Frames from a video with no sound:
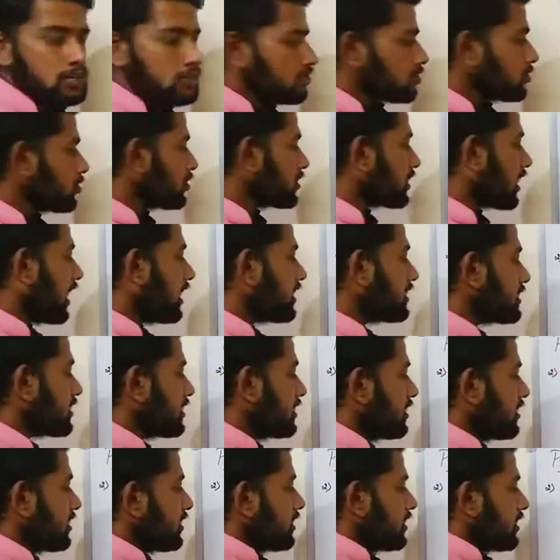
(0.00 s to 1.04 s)
So that
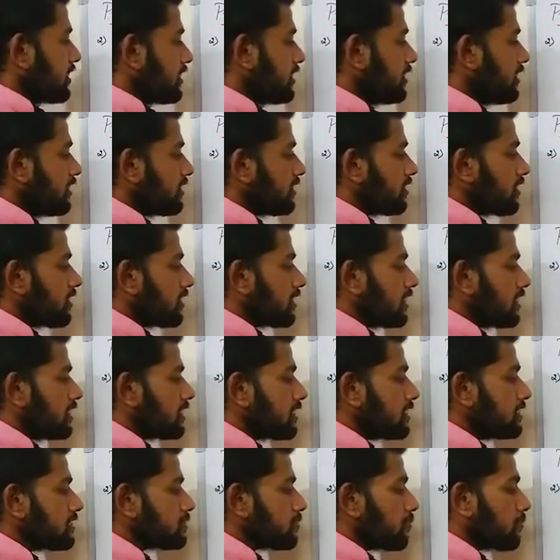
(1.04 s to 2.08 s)
here it
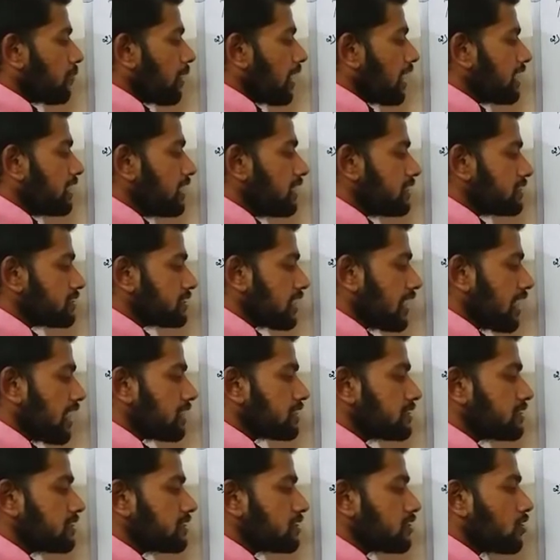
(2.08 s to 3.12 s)
is minus
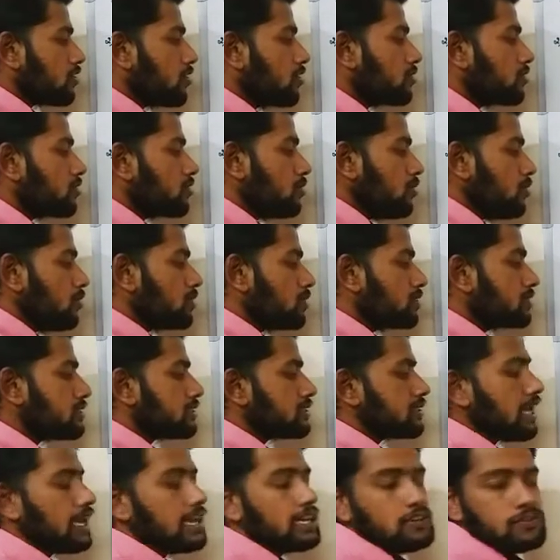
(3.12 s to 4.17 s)
x is equal to
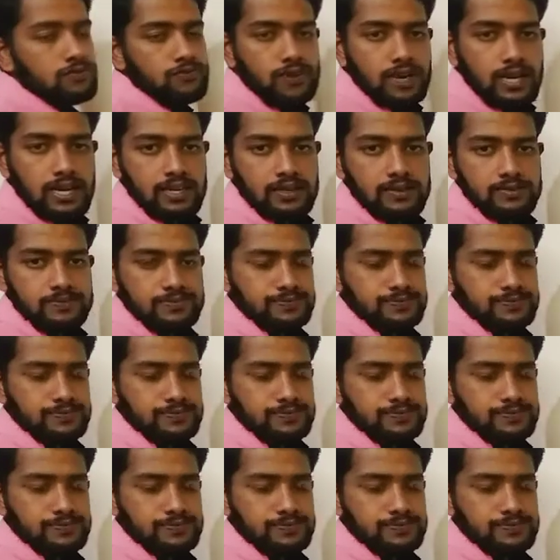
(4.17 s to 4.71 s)
sine y.